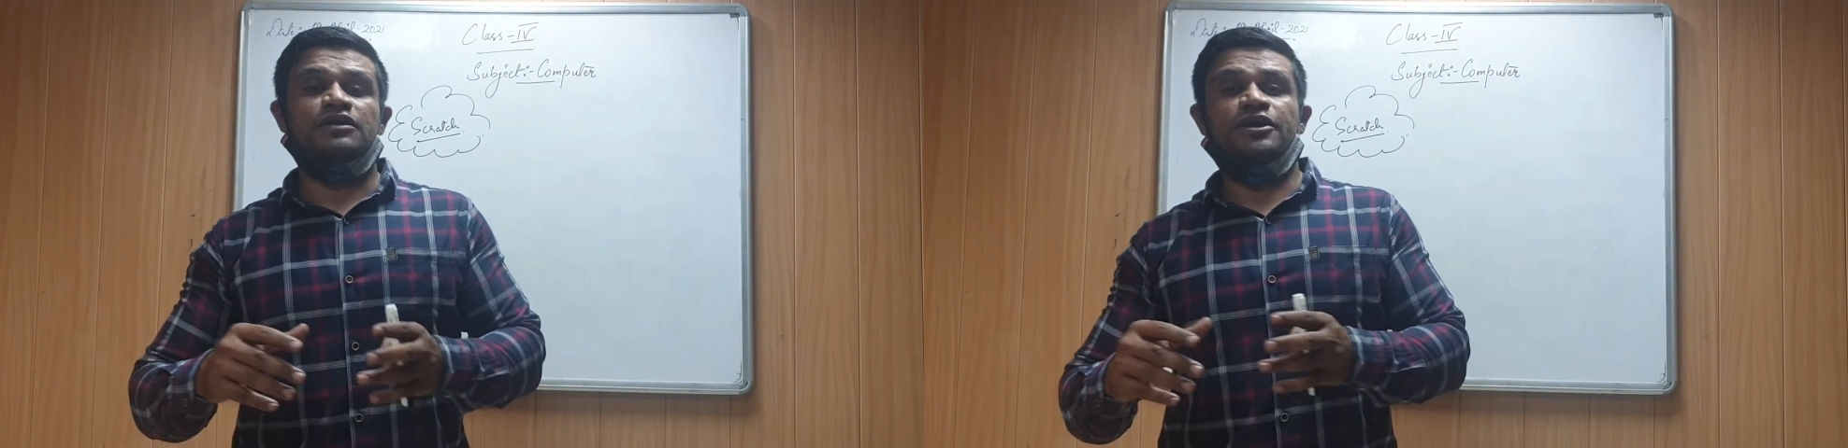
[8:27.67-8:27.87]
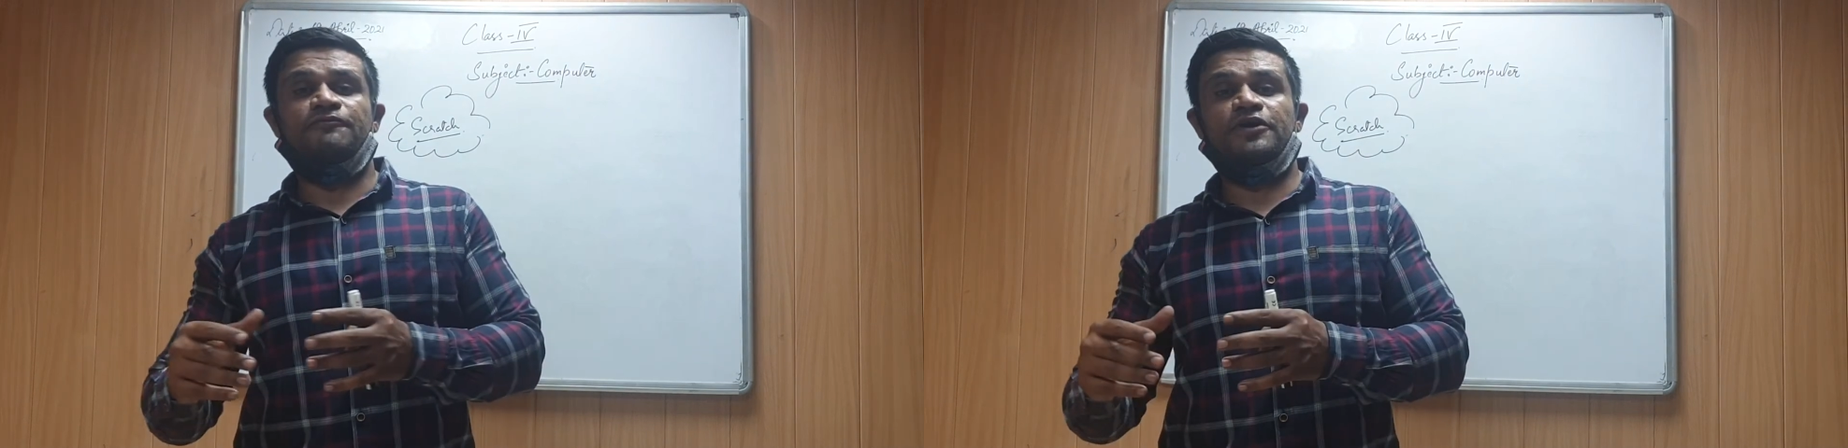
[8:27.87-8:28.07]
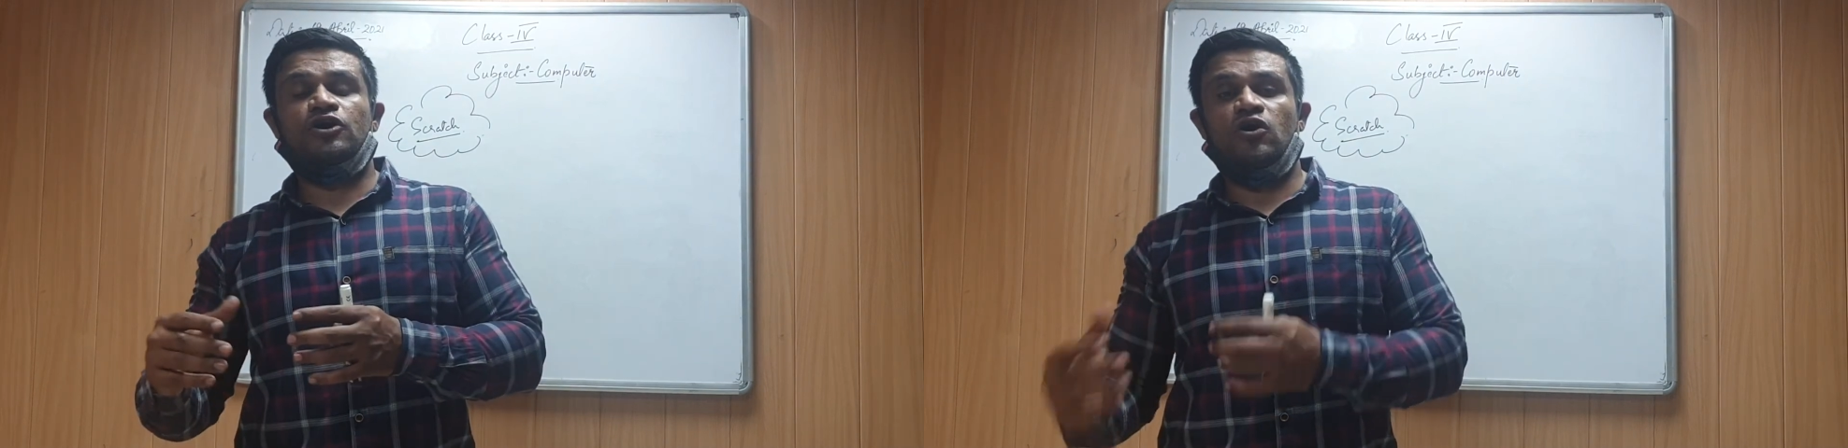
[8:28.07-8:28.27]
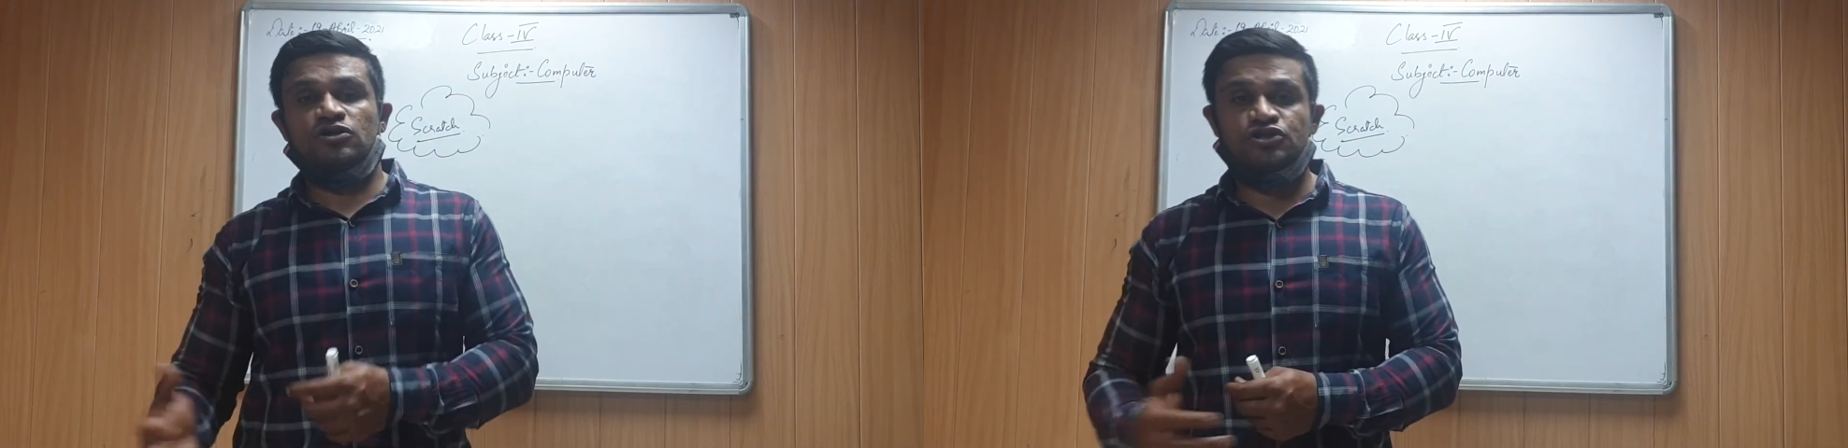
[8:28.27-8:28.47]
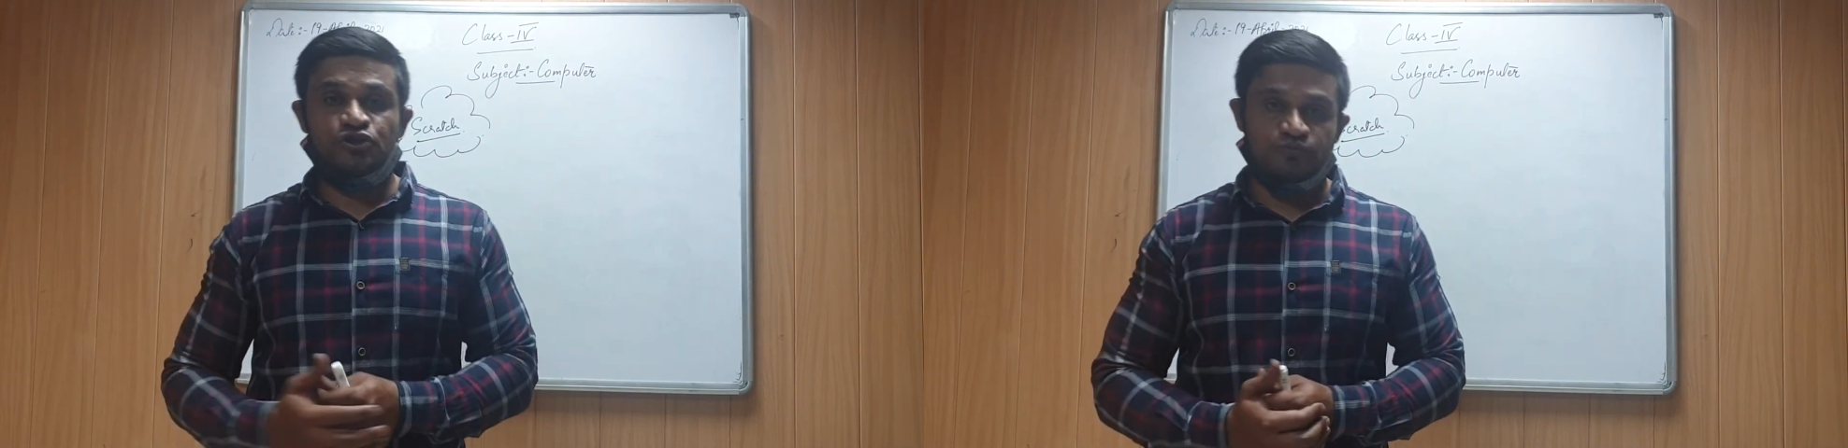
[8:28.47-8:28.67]
different
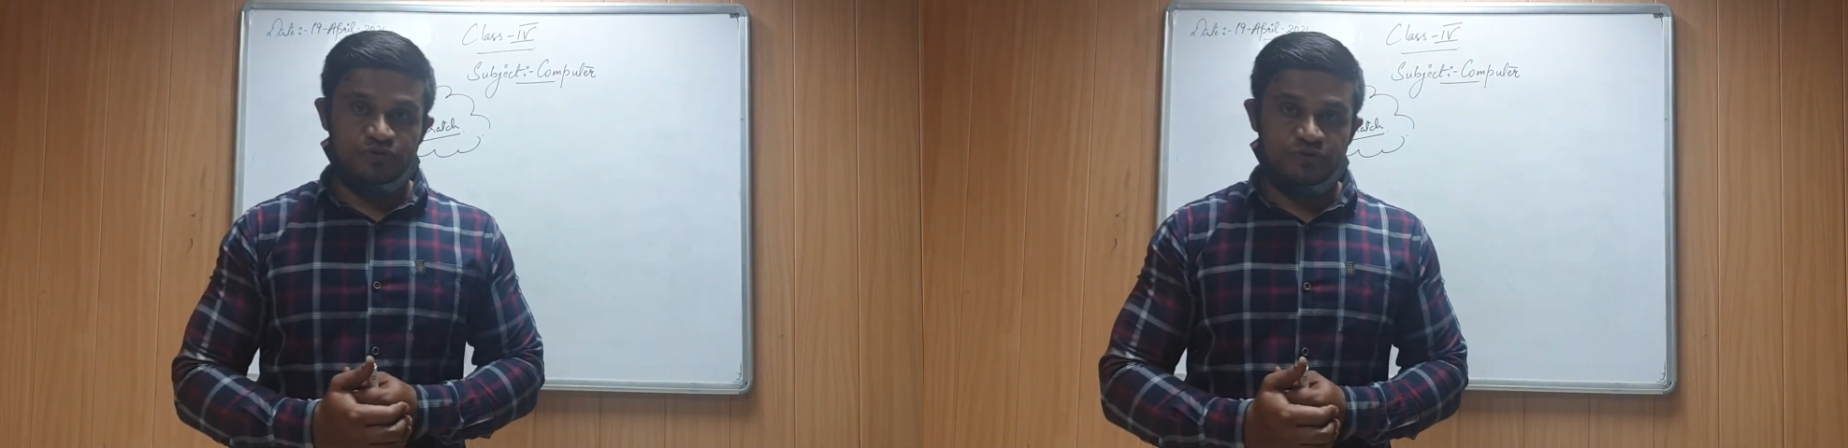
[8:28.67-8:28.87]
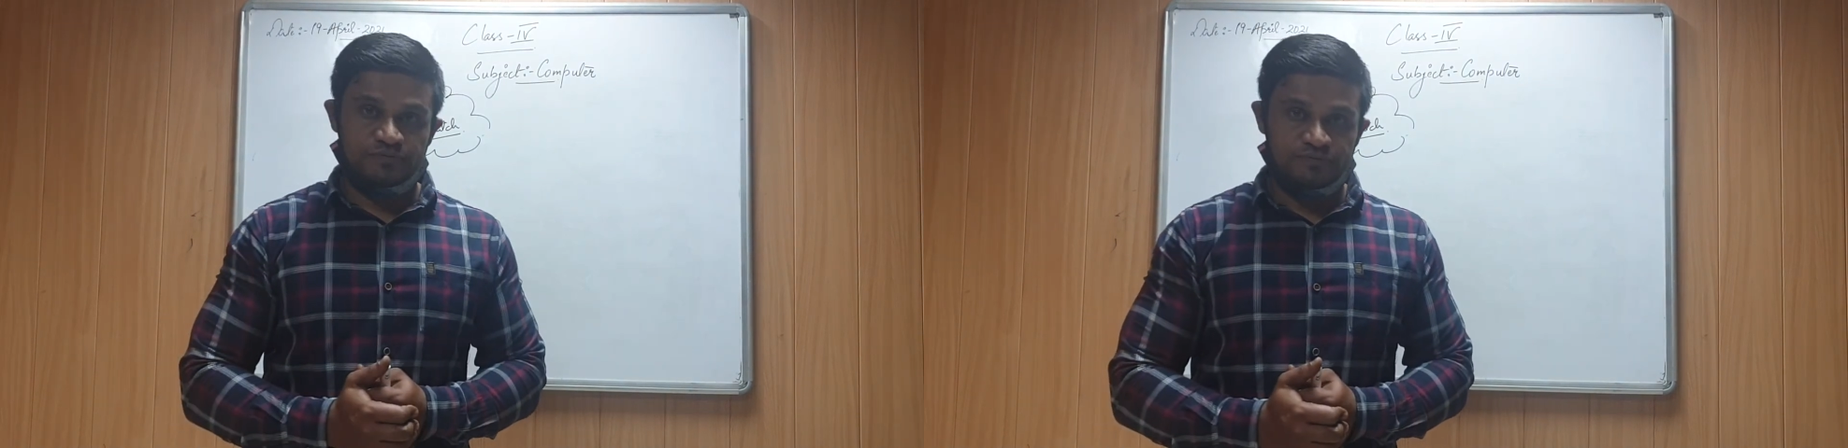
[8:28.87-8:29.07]
costumes,